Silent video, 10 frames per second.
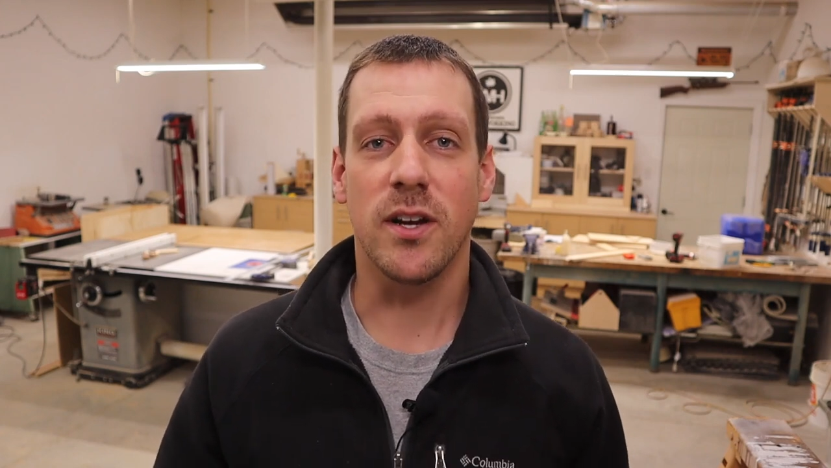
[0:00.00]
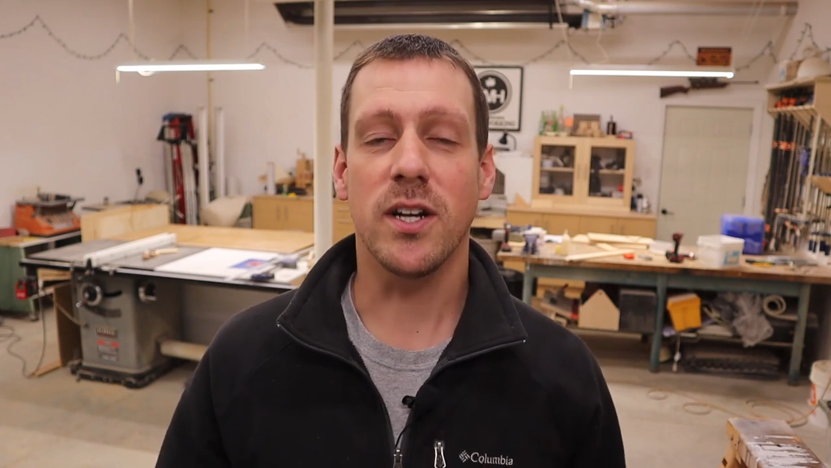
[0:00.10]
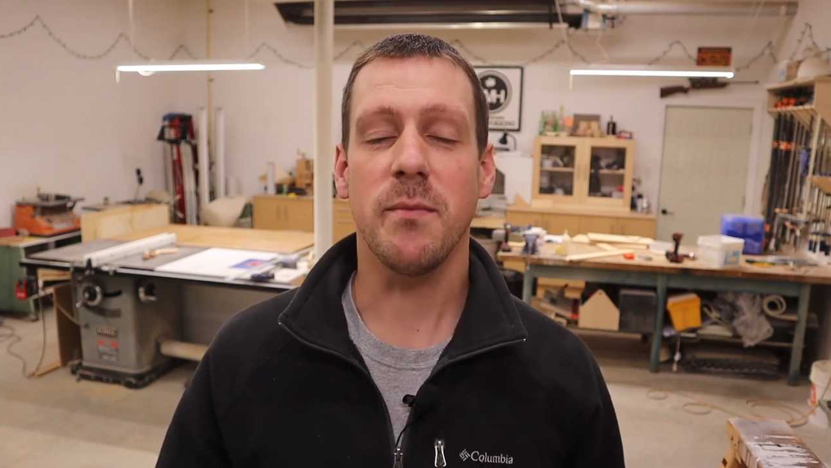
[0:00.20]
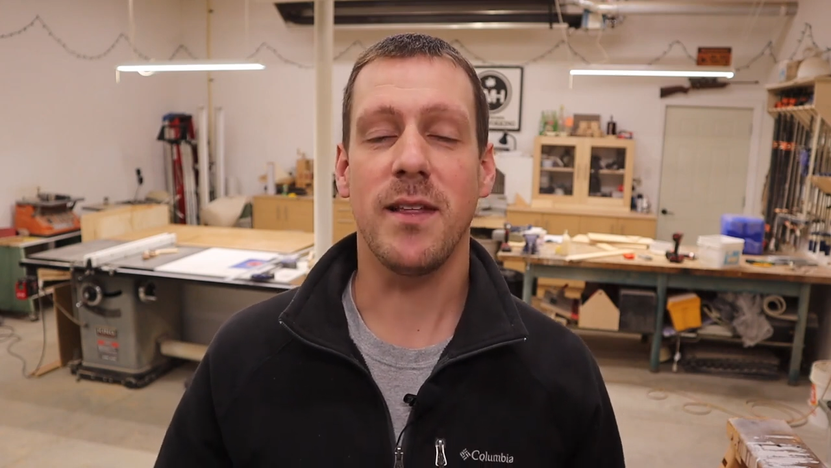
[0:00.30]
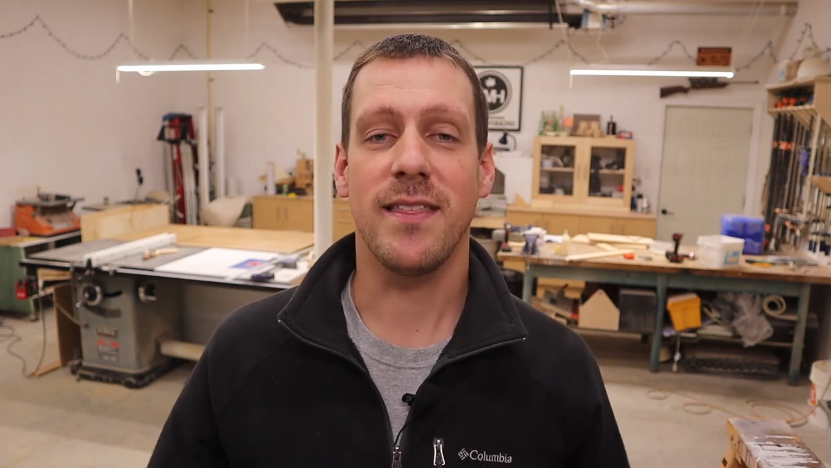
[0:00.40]
They're
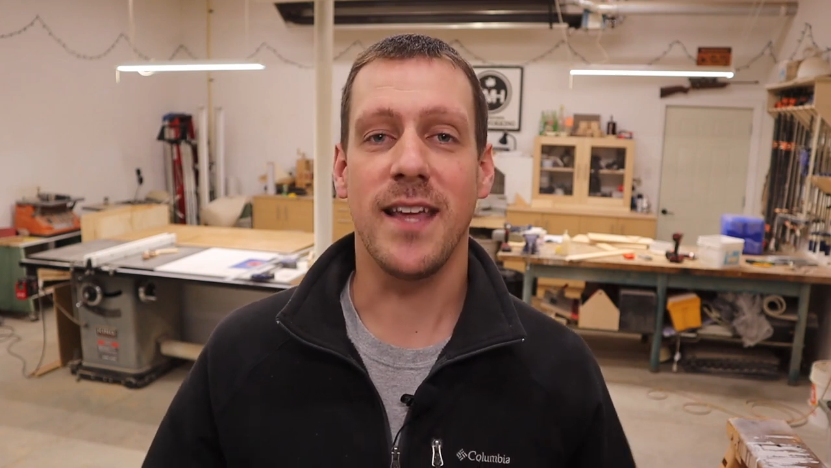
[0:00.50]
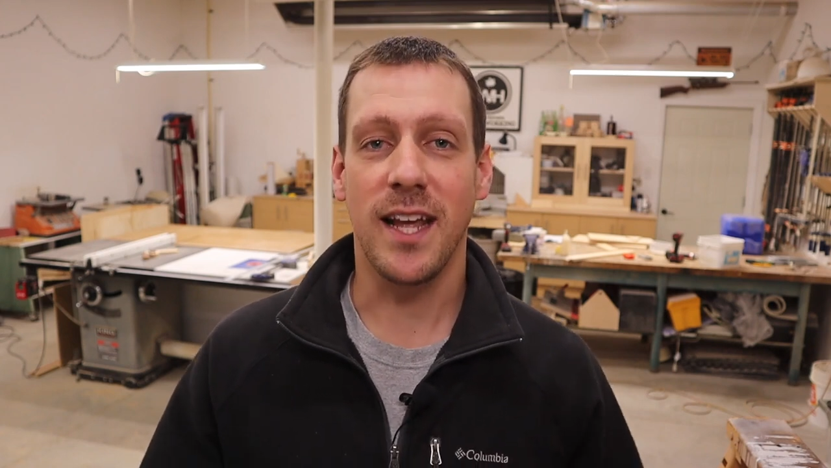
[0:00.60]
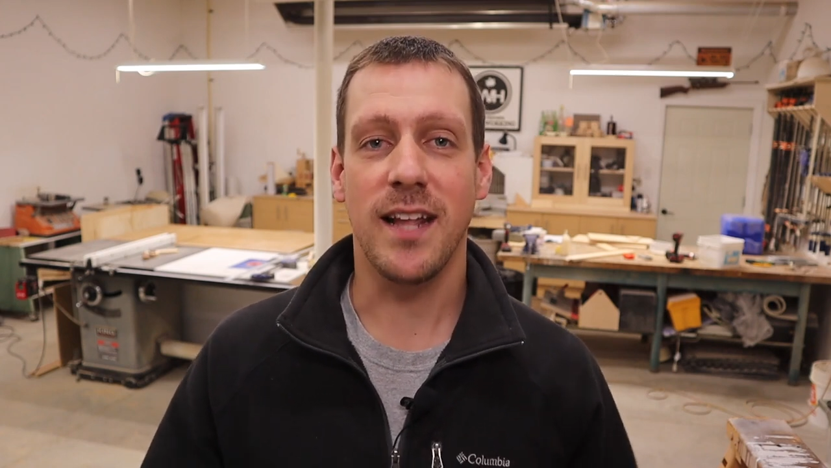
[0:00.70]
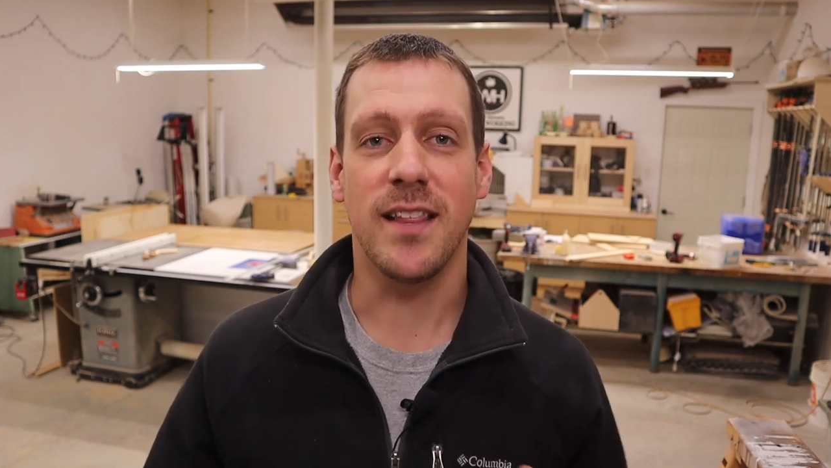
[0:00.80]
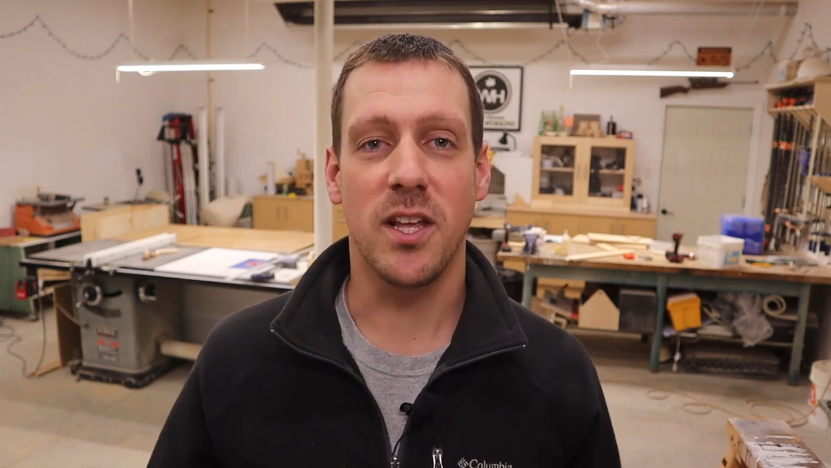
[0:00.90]
going to be
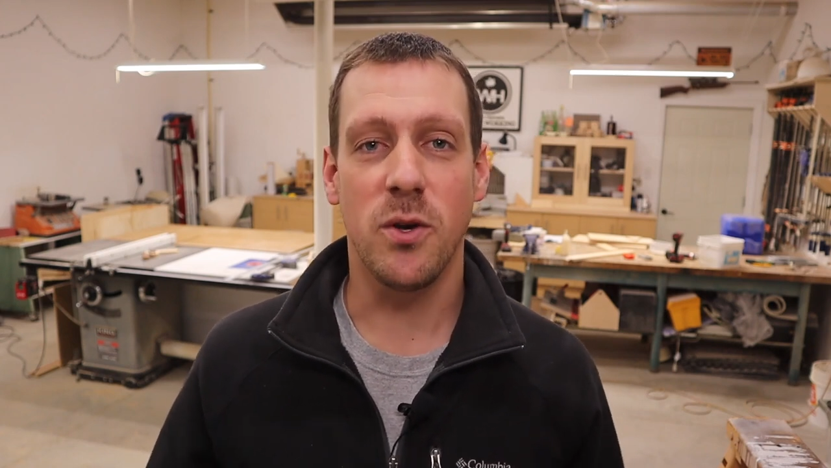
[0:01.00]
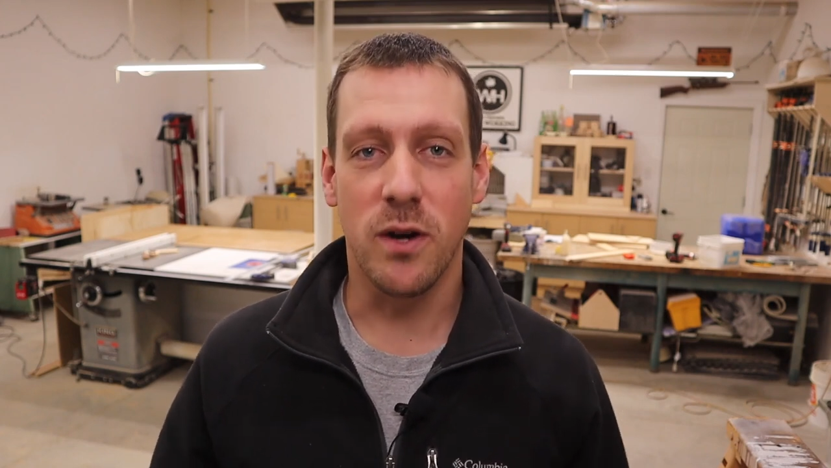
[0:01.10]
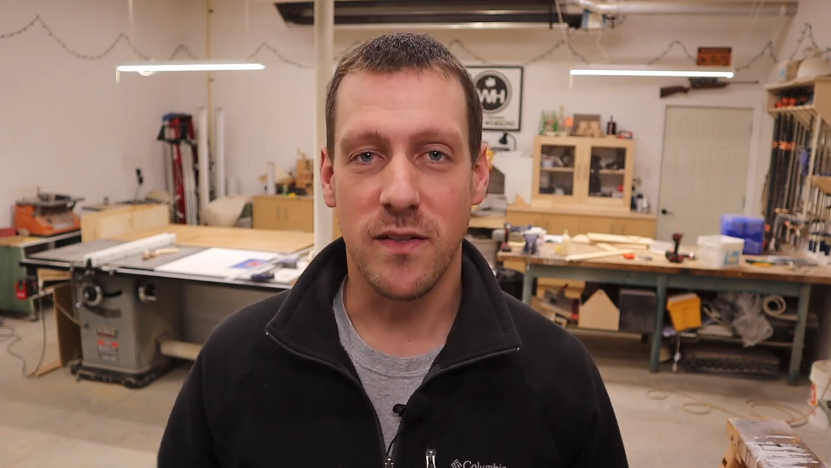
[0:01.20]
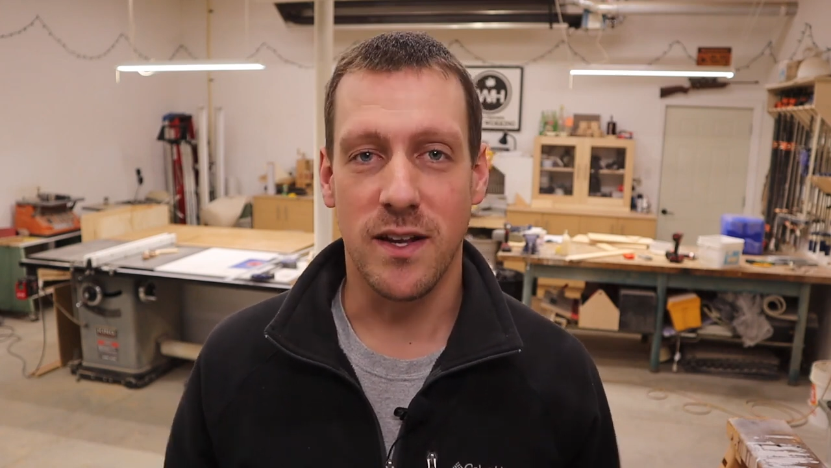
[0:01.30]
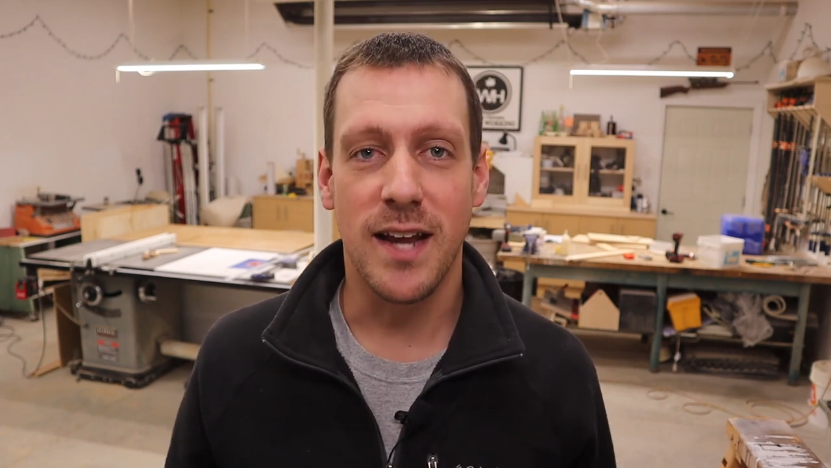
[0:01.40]
thinking that you
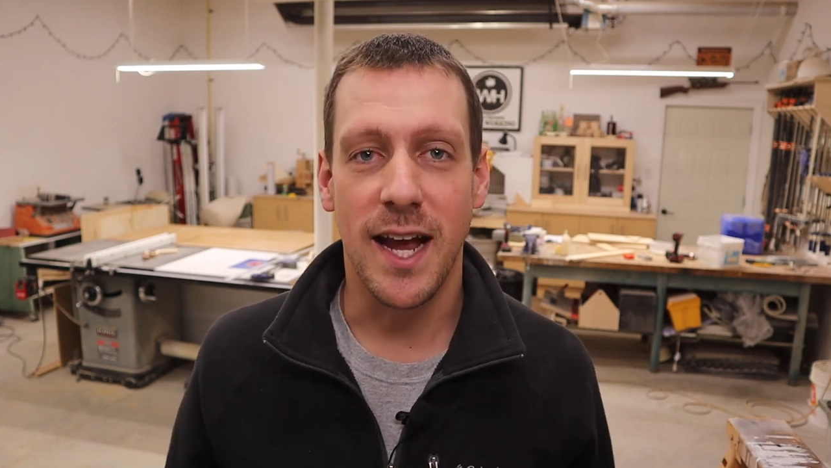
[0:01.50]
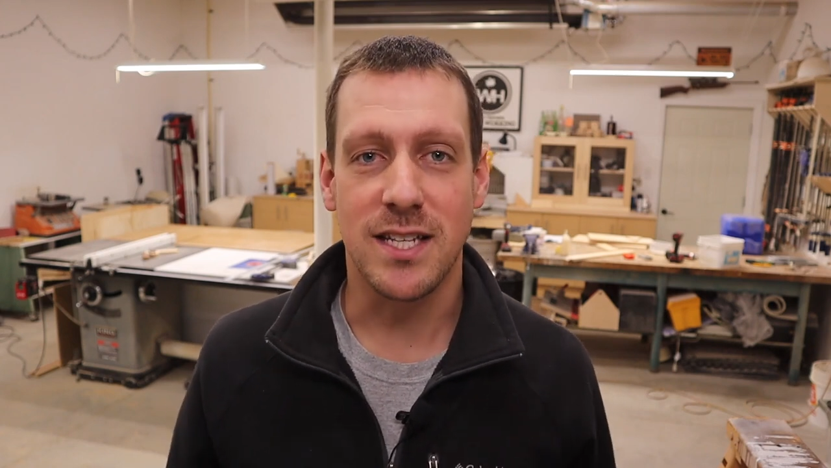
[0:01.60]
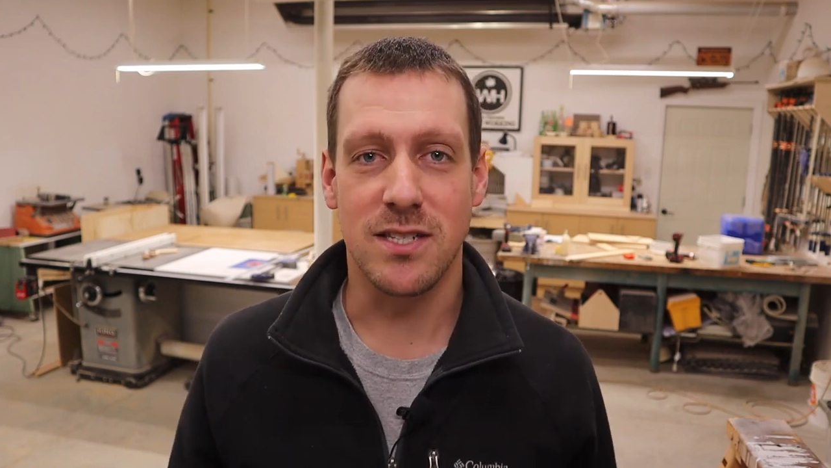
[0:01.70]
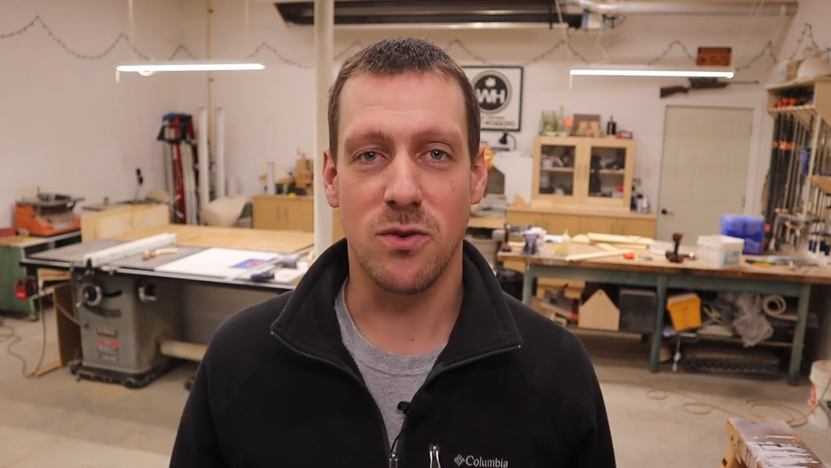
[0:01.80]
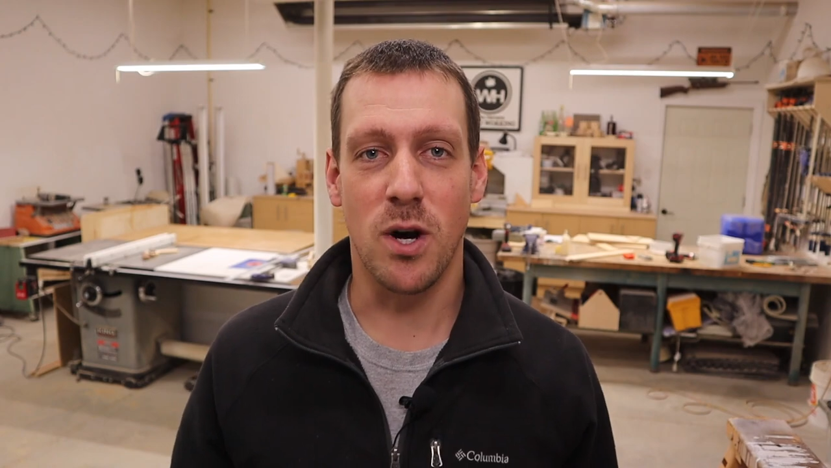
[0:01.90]
are the
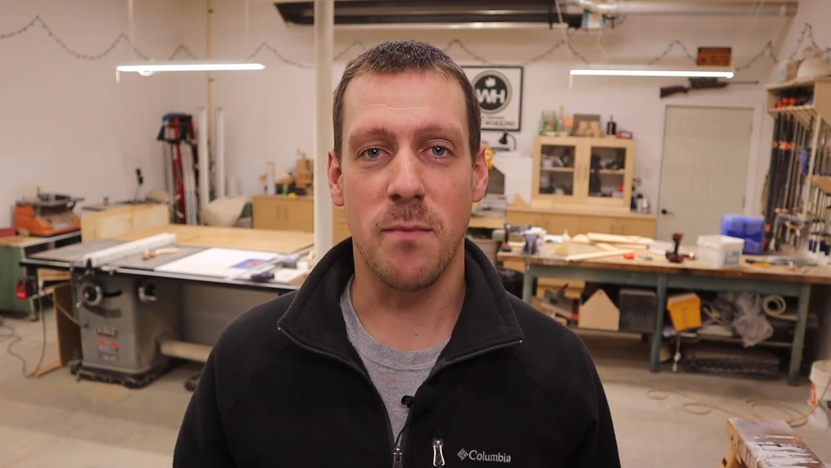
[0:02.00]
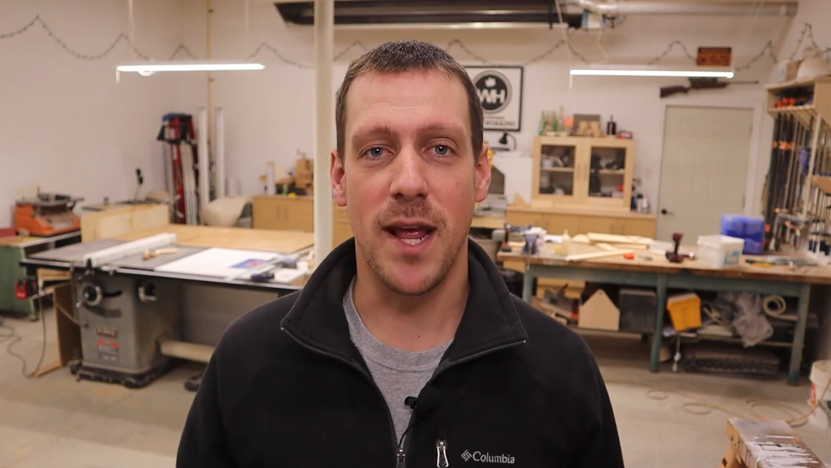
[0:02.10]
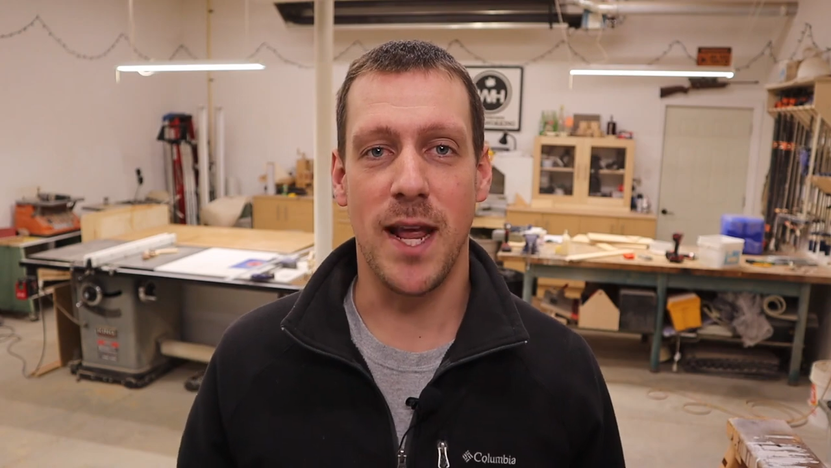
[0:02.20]
next Norm